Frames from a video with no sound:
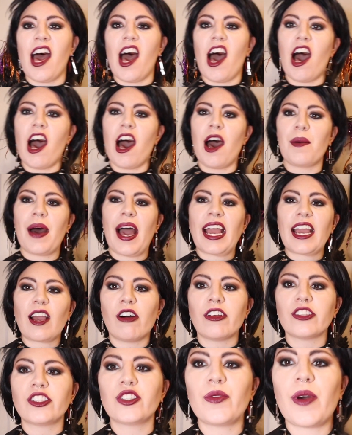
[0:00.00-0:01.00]
I
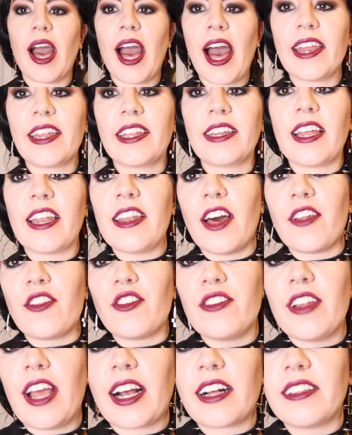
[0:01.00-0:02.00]
also added
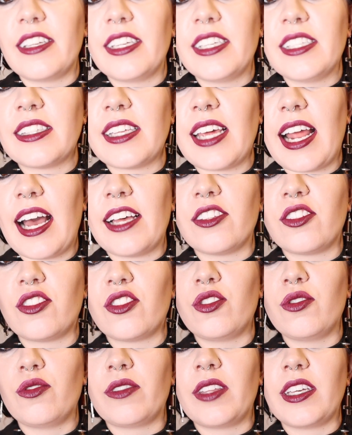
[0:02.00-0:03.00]
another necklace that has
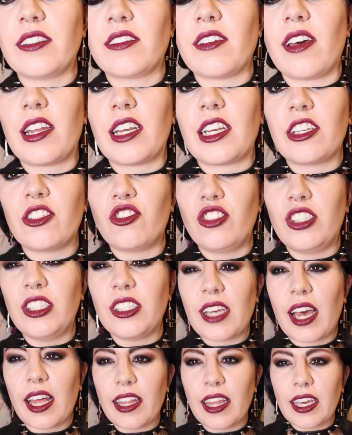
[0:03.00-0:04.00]
two things on it because
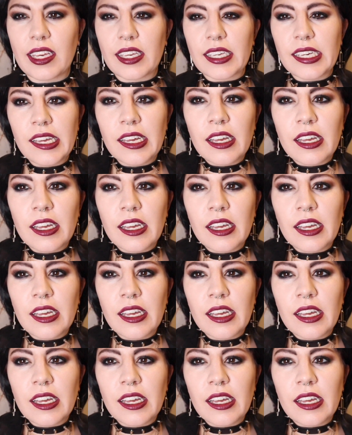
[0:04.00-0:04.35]
she's got like